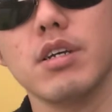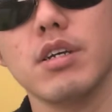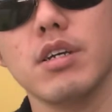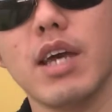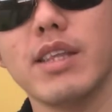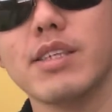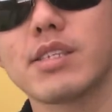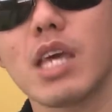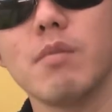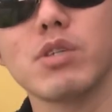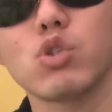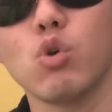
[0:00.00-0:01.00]
And this
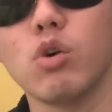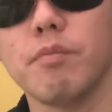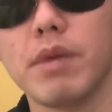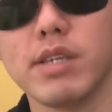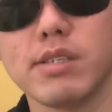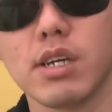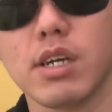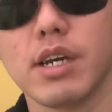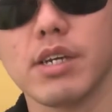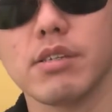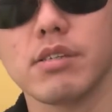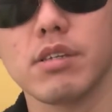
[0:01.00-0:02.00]
game is so amazing,
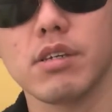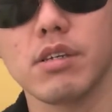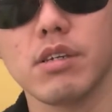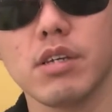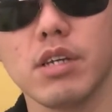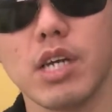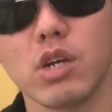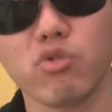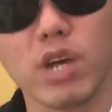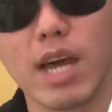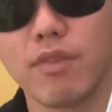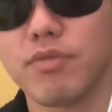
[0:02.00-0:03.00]
guys.
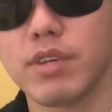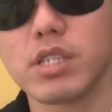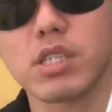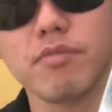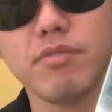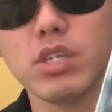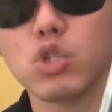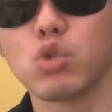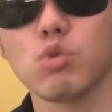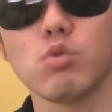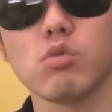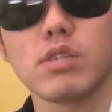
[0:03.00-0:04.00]
Graphics, the
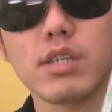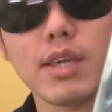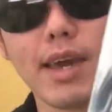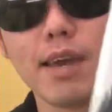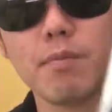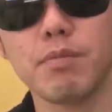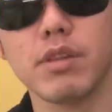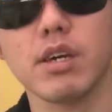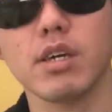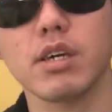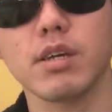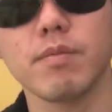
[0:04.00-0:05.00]
visuals, the
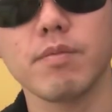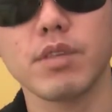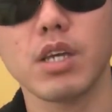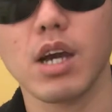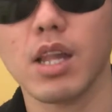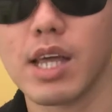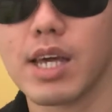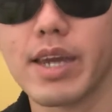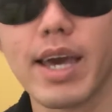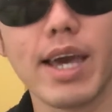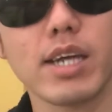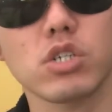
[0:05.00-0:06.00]
gameplay, a lot of
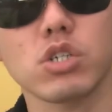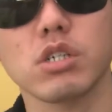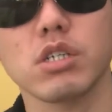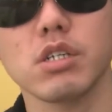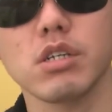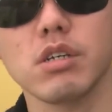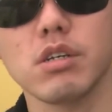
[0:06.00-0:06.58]
action.